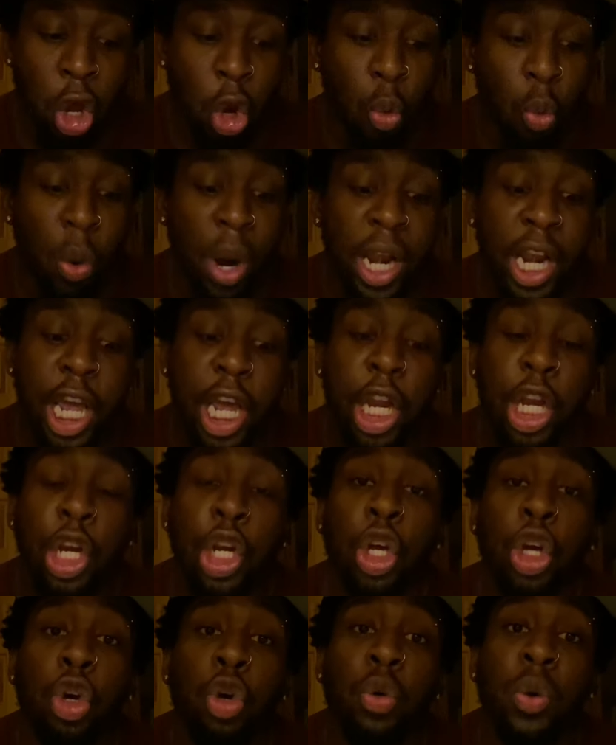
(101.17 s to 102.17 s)
when it
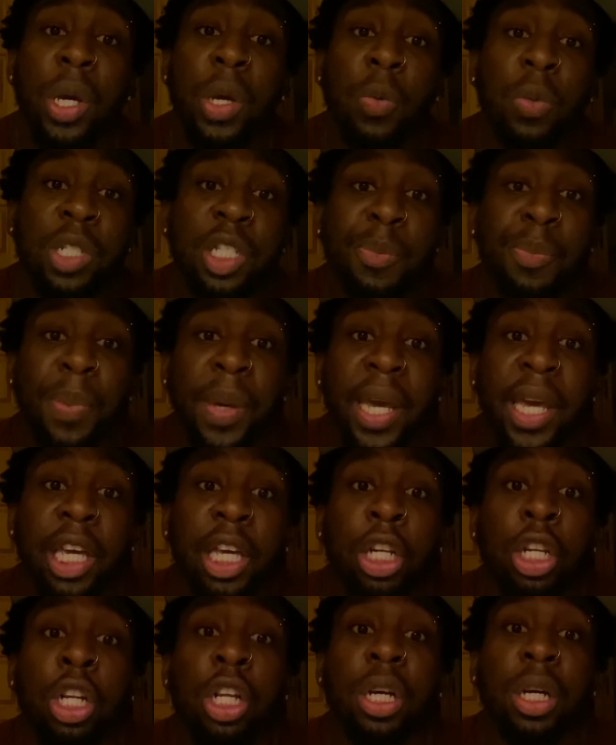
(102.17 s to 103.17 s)
knew it was
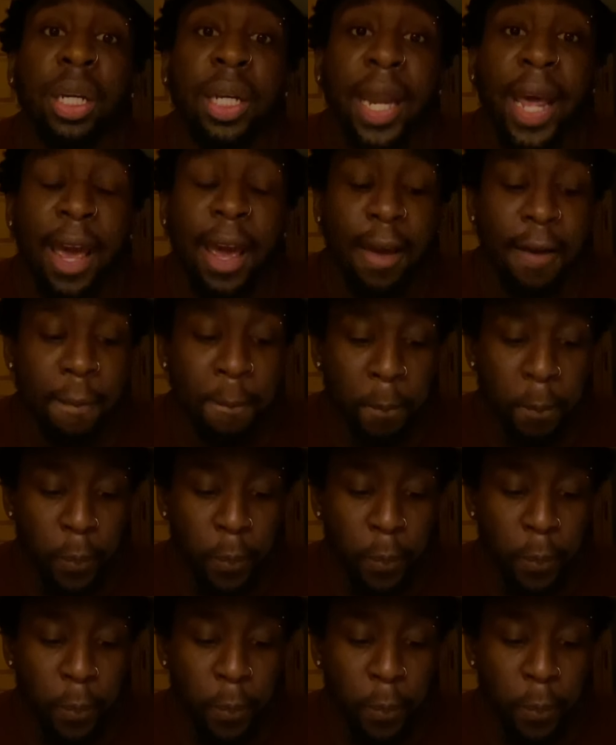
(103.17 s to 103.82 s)
being looked at.